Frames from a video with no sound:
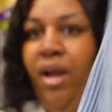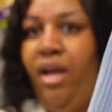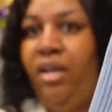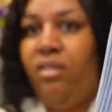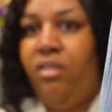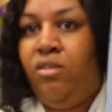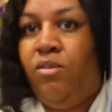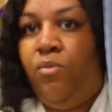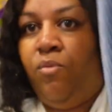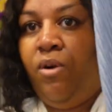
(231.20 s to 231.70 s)

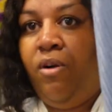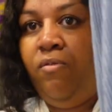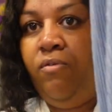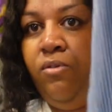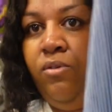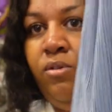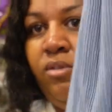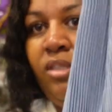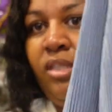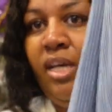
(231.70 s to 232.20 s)
has the
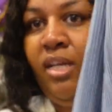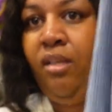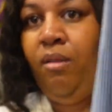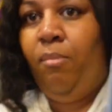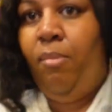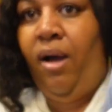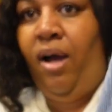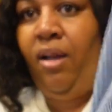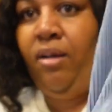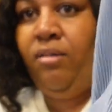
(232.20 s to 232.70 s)
ruffles at the
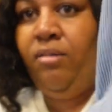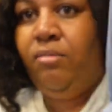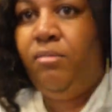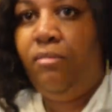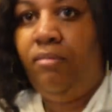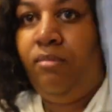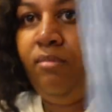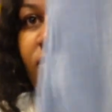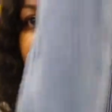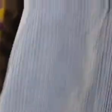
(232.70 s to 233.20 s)
bottom.